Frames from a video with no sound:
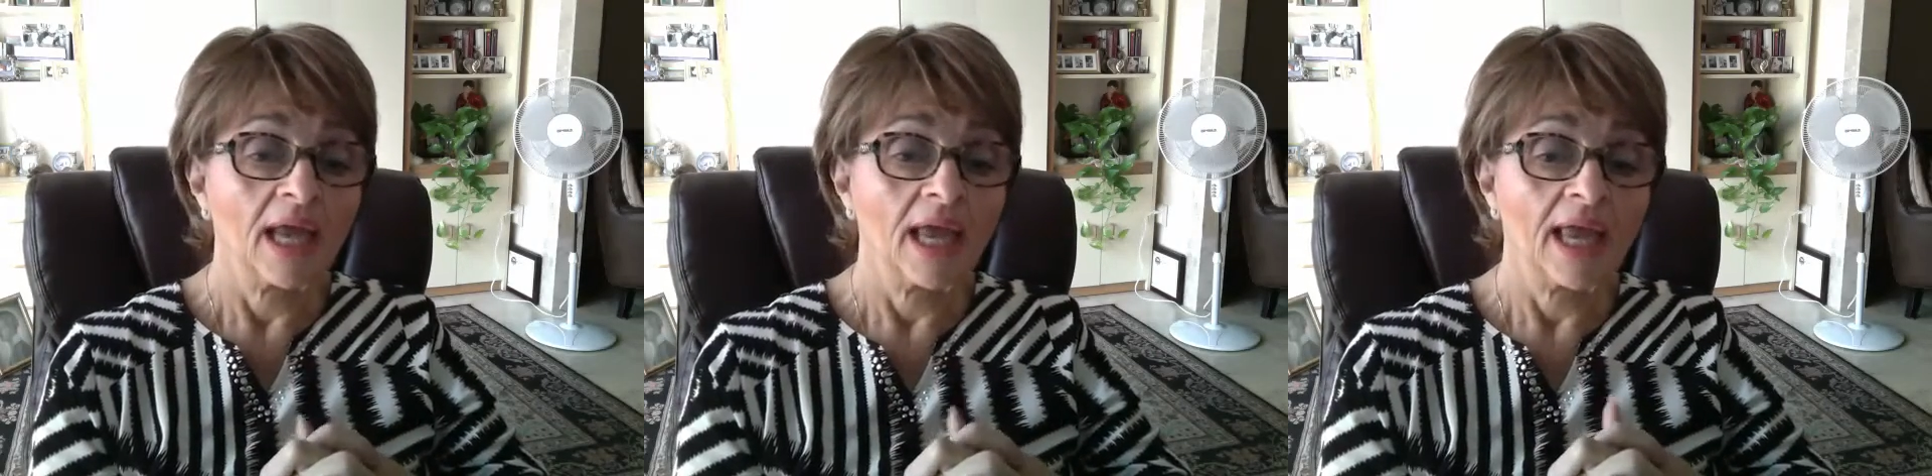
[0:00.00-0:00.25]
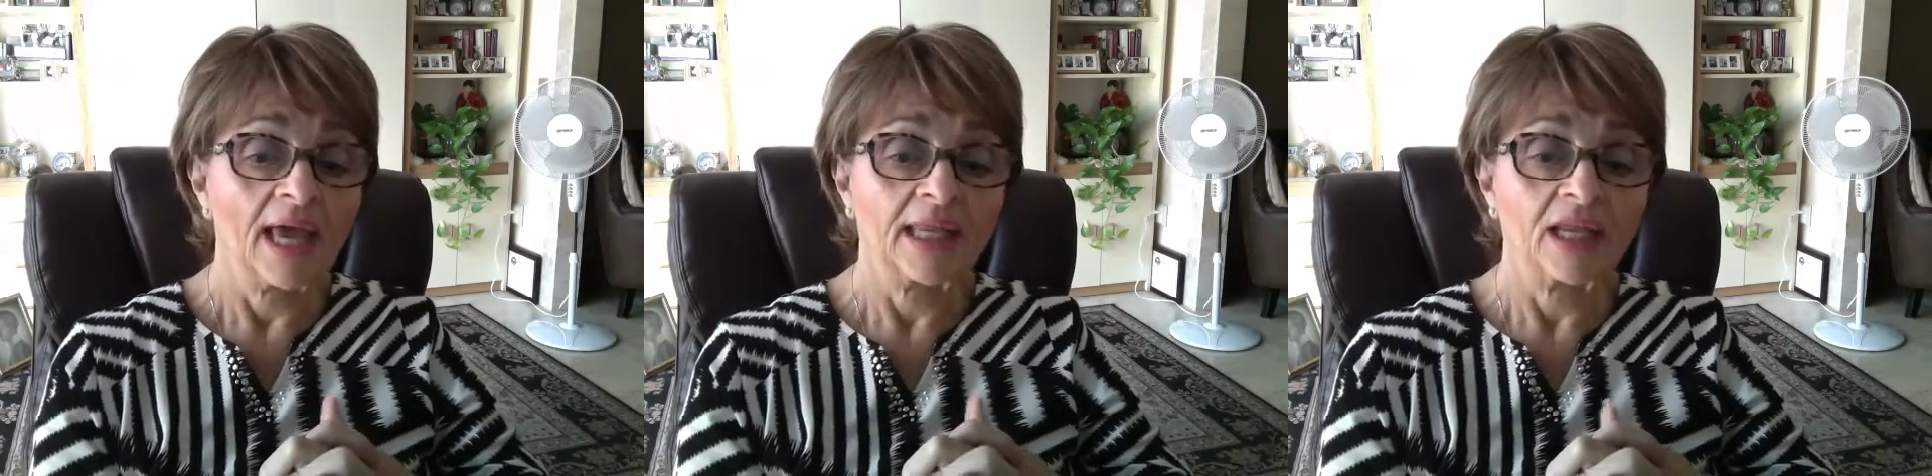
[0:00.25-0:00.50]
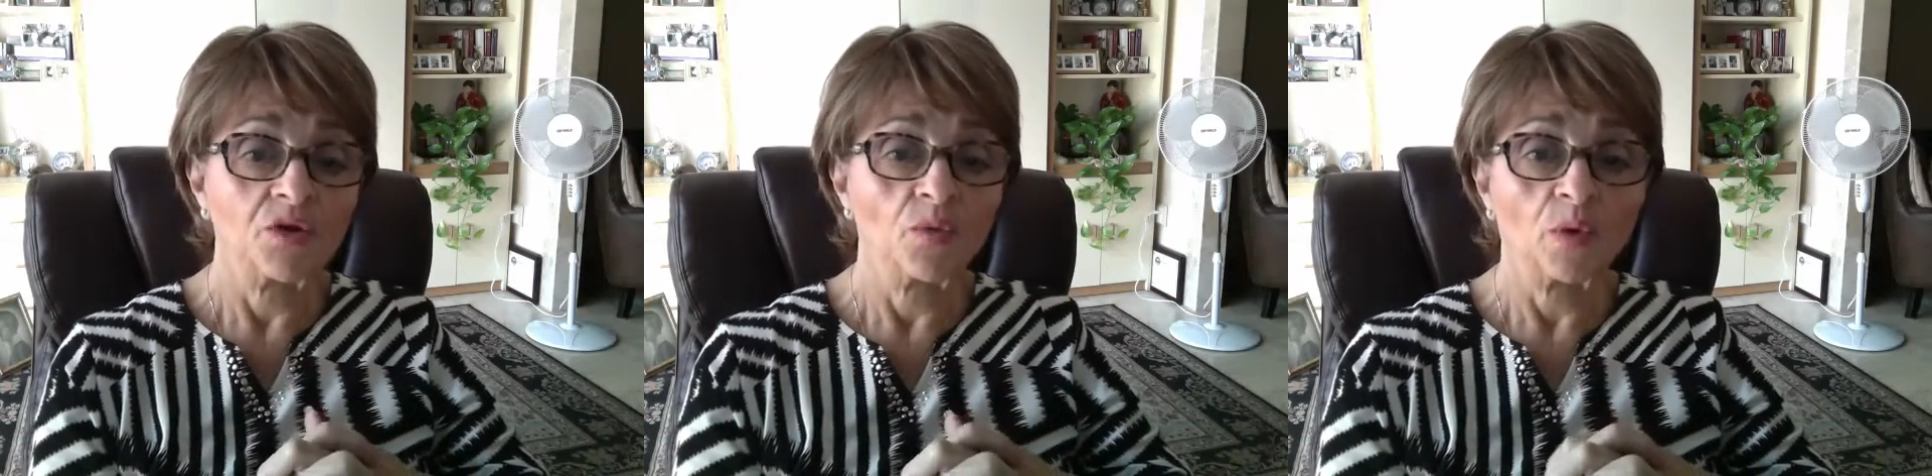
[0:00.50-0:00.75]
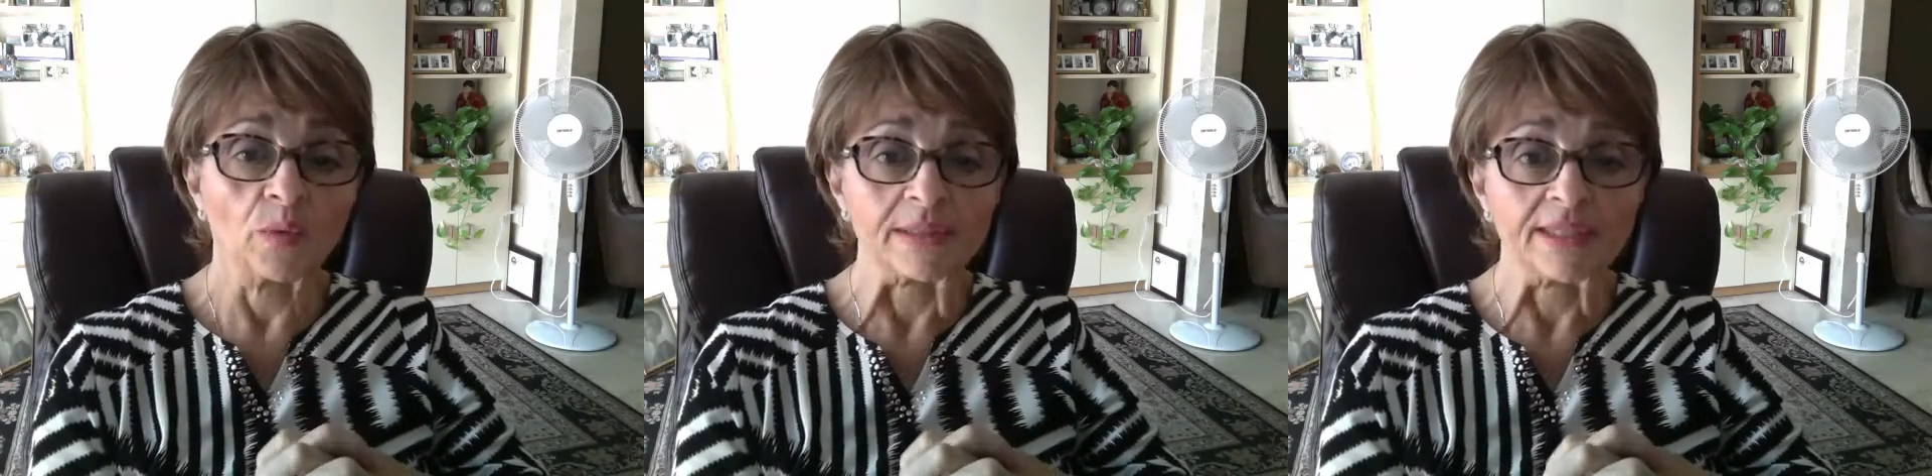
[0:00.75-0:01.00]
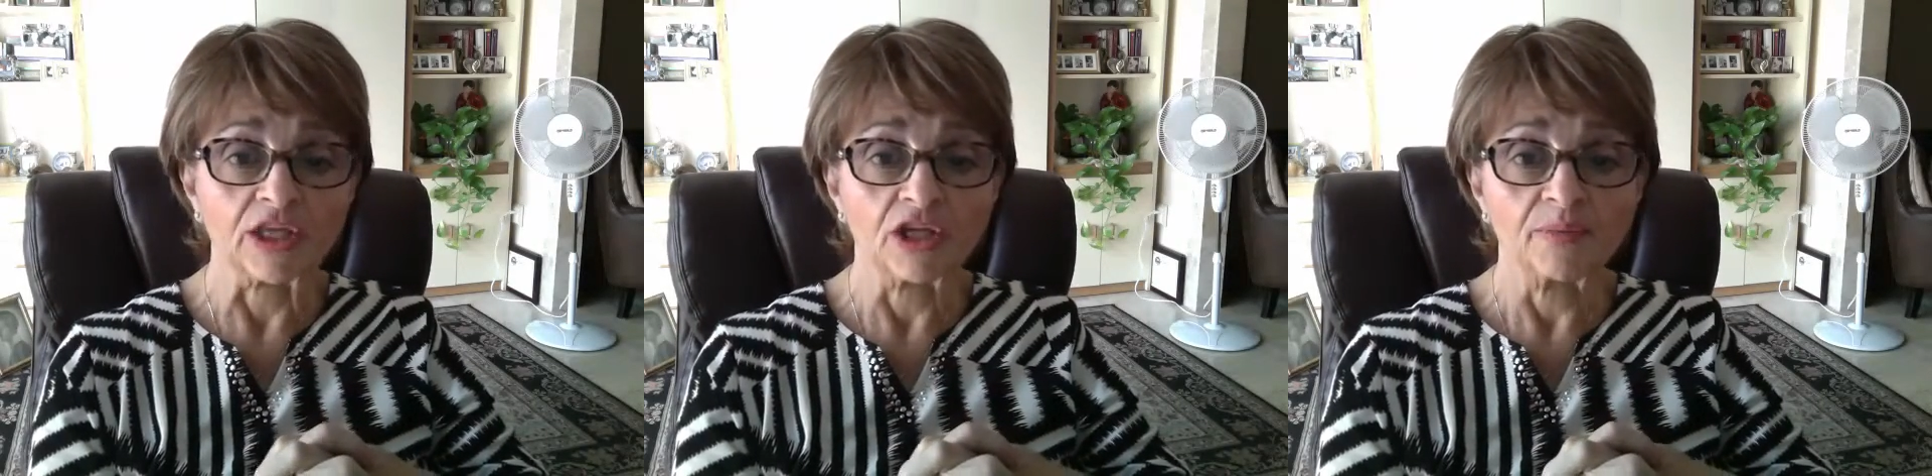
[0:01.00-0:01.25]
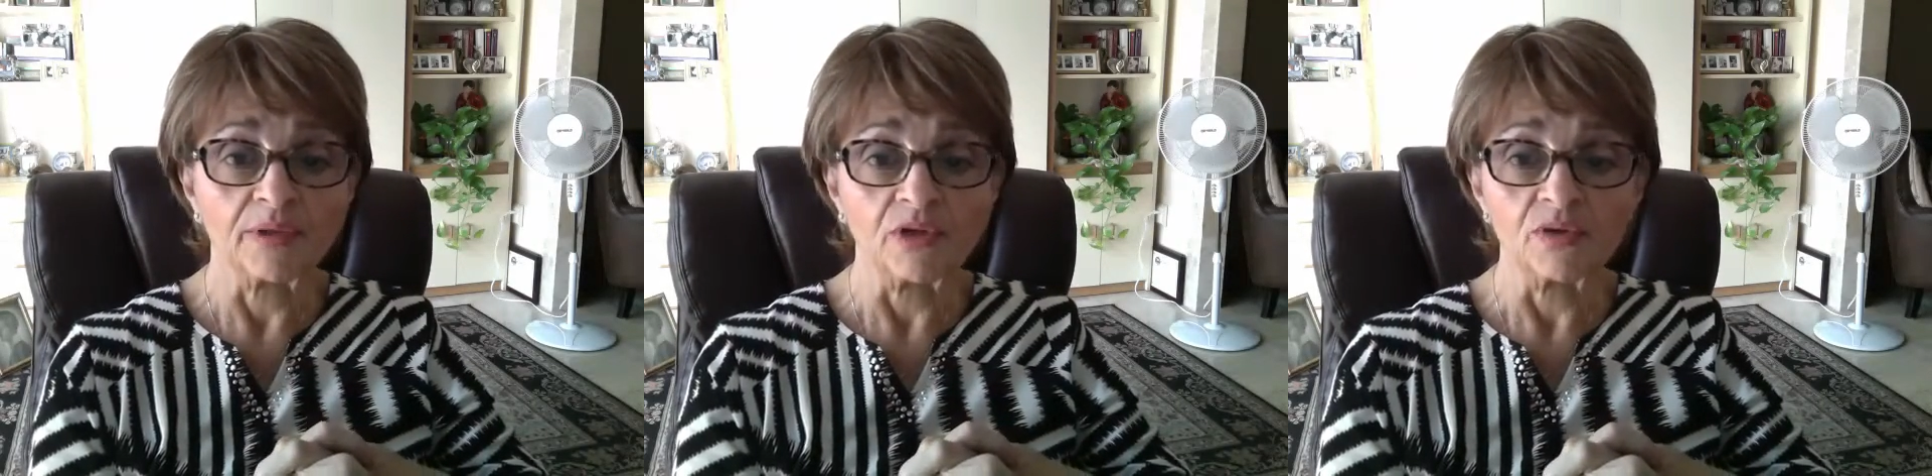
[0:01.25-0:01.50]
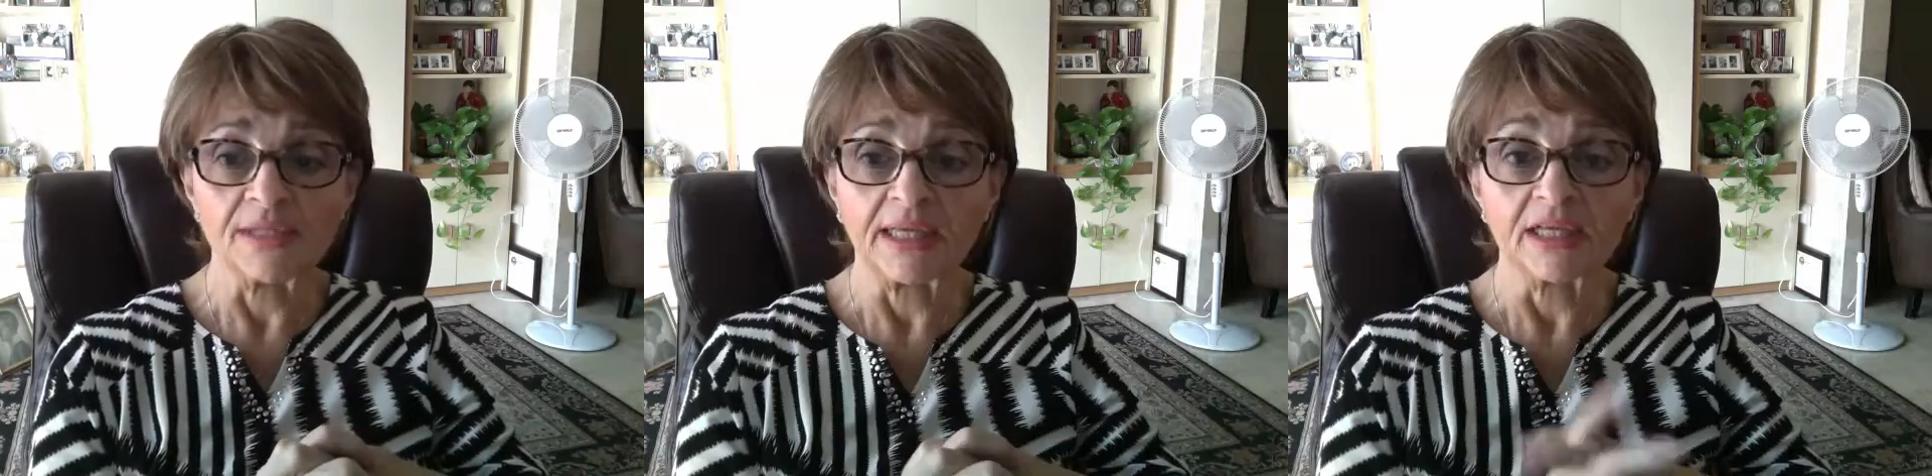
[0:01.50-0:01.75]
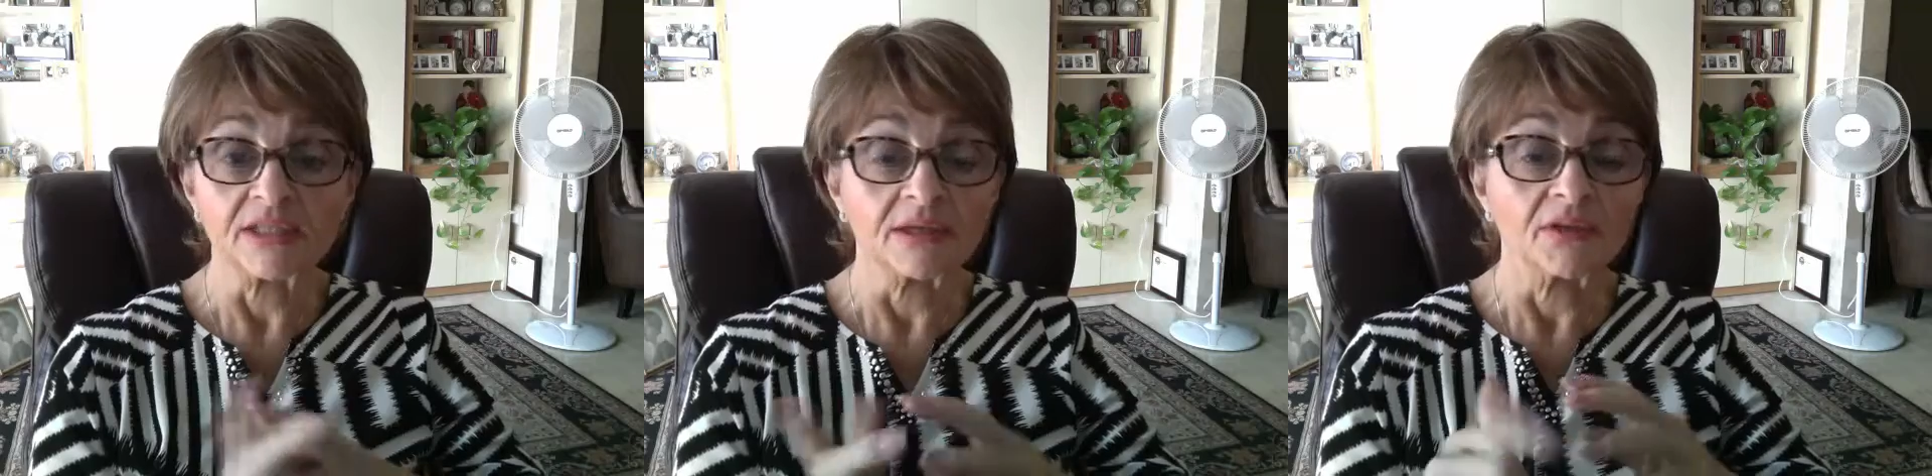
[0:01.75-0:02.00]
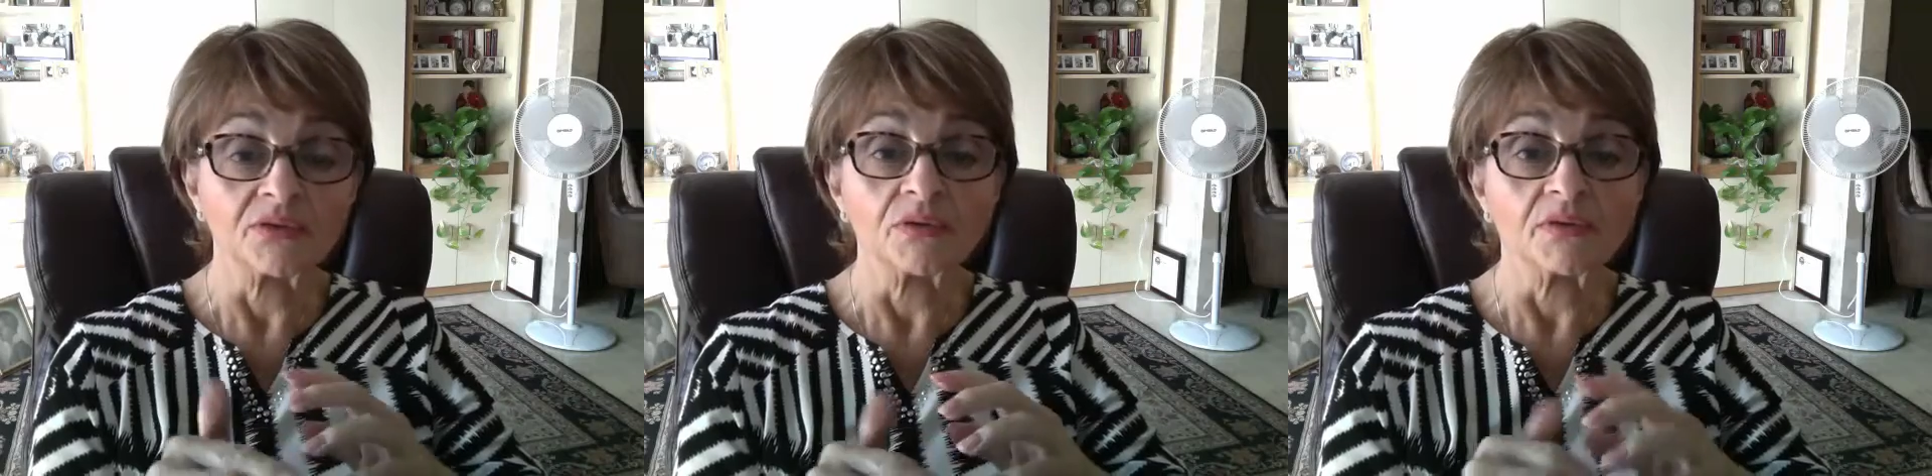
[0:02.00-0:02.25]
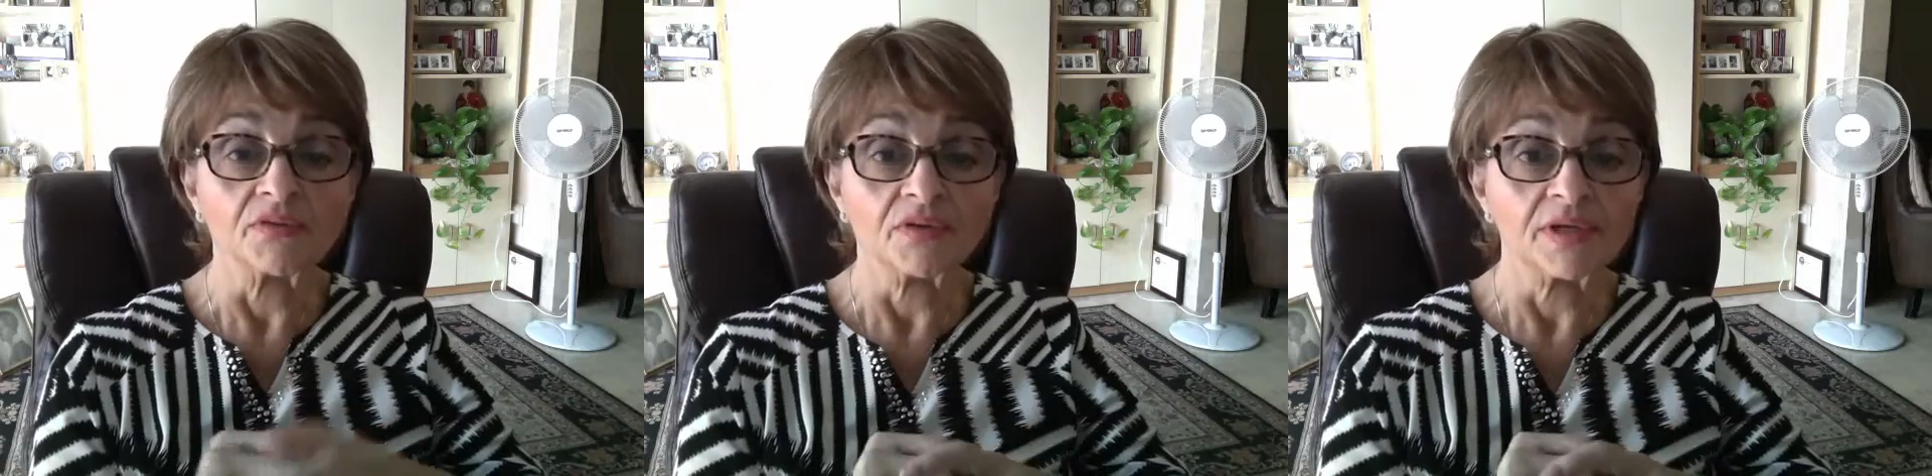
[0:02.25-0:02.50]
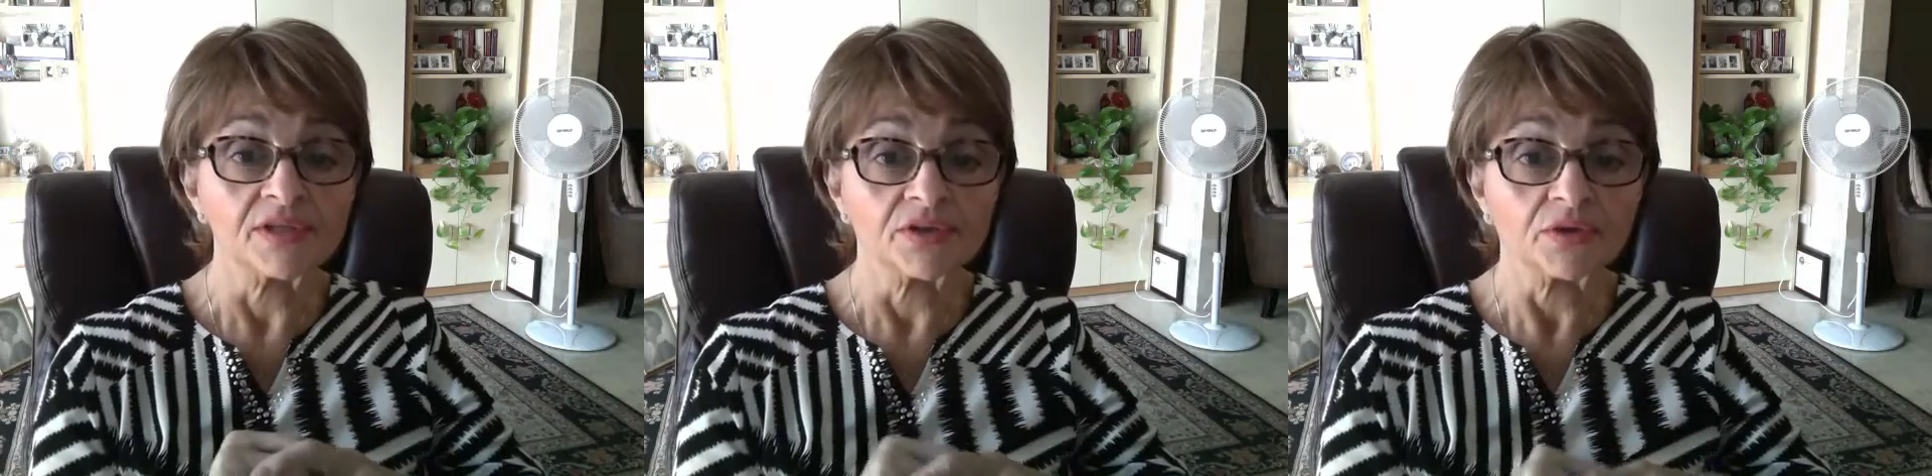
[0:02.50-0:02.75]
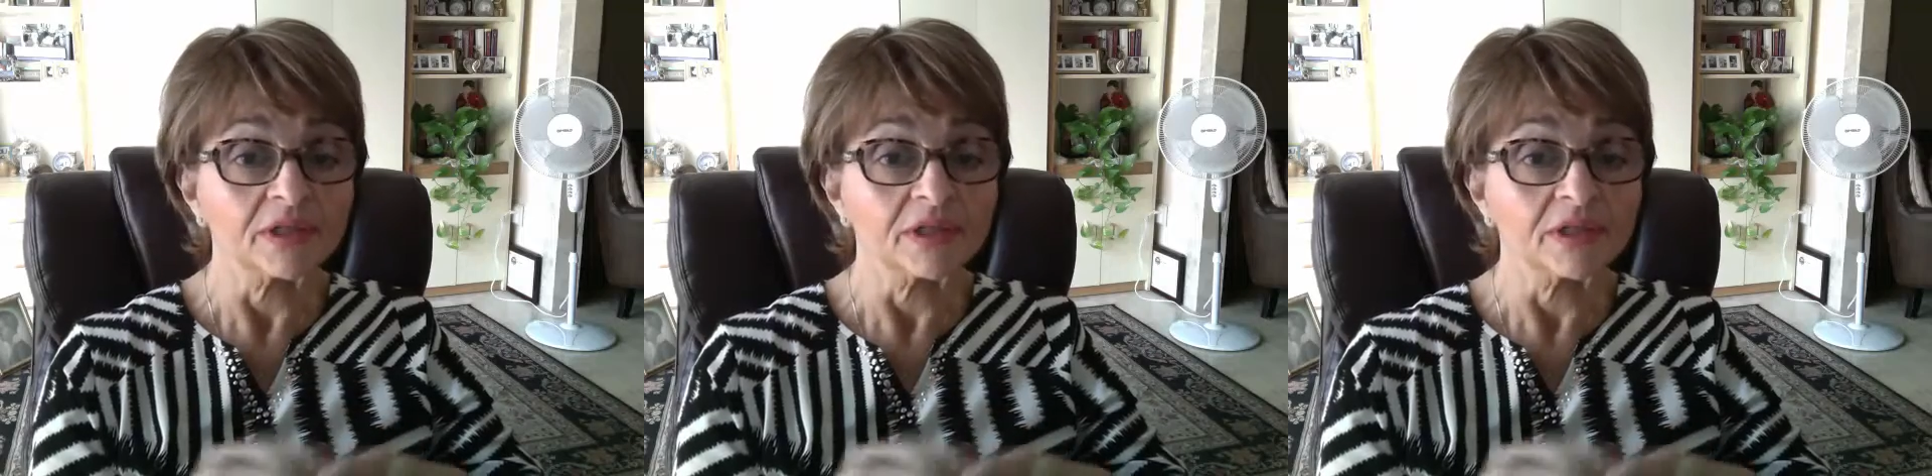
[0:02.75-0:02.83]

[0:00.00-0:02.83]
and I knew I wasn't going to be using it, so I threw it in the freezer.